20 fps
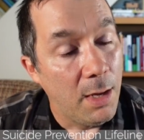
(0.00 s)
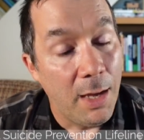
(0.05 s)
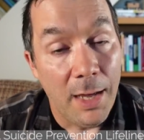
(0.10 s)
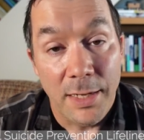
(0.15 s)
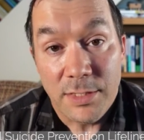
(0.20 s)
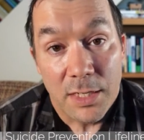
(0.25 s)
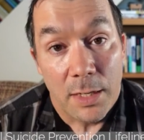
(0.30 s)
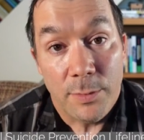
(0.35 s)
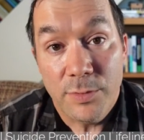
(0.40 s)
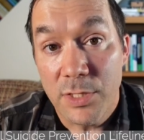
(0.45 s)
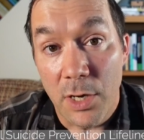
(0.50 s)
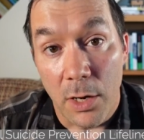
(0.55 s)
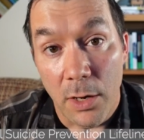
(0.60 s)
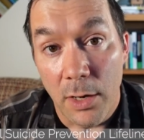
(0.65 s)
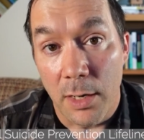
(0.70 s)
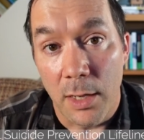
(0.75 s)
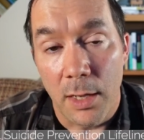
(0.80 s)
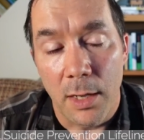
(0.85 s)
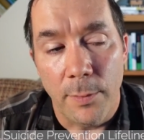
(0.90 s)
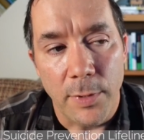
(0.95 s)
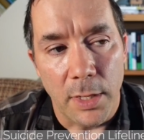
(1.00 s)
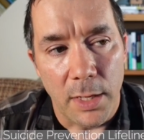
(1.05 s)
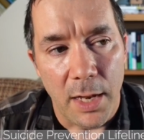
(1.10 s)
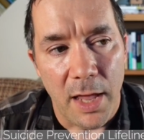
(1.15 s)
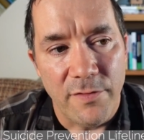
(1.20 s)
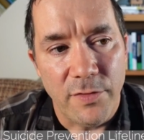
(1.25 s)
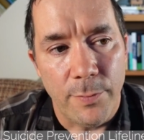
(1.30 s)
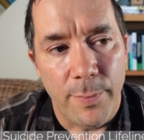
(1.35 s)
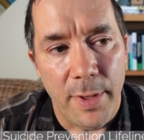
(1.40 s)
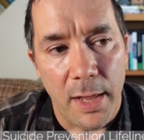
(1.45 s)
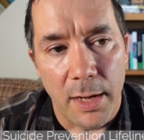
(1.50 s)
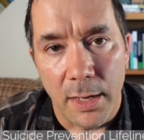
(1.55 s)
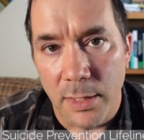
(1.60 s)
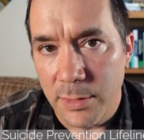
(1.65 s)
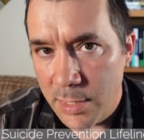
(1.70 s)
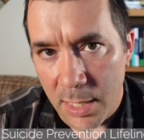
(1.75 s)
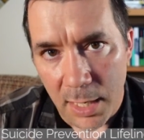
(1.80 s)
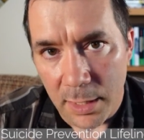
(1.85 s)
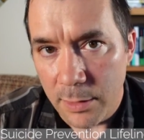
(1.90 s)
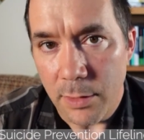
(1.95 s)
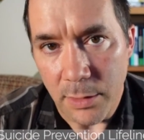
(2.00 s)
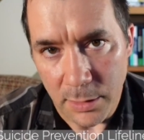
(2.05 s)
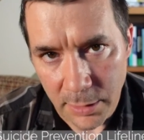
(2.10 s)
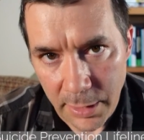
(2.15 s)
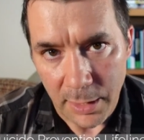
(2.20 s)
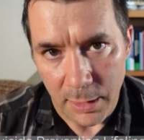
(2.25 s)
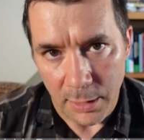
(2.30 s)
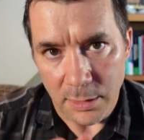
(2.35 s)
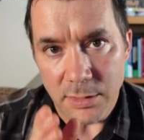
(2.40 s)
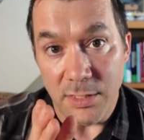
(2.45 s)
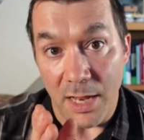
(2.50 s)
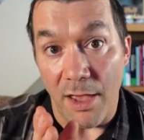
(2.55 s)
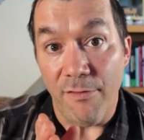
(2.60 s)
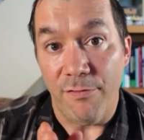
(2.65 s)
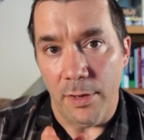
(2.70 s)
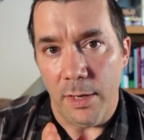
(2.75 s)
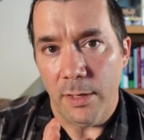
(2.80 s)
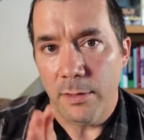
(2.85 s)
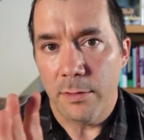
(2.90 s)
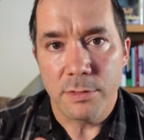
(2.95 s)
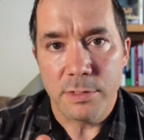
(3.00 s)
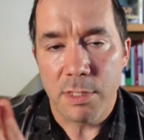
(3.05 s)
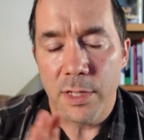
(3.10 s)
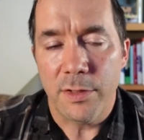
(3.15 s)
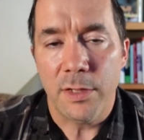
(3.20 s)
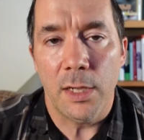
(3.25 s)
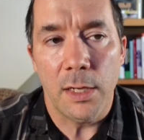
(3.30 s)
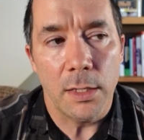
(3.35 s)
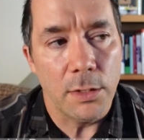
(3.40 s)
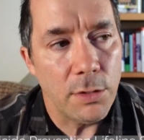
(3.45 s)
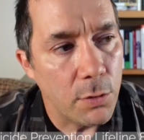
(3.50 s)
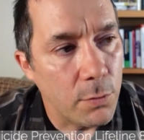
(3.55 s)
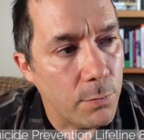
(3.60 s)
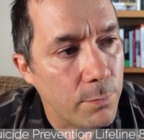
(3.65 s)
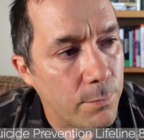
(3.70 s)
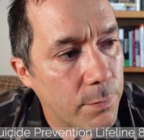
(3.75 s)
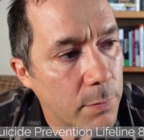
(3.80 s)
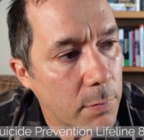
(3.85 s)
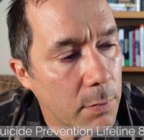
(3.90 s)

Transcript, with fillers: I said, I'm sorry, I'm going to have a panic attack. Like, it's definite. There's nothing I can do.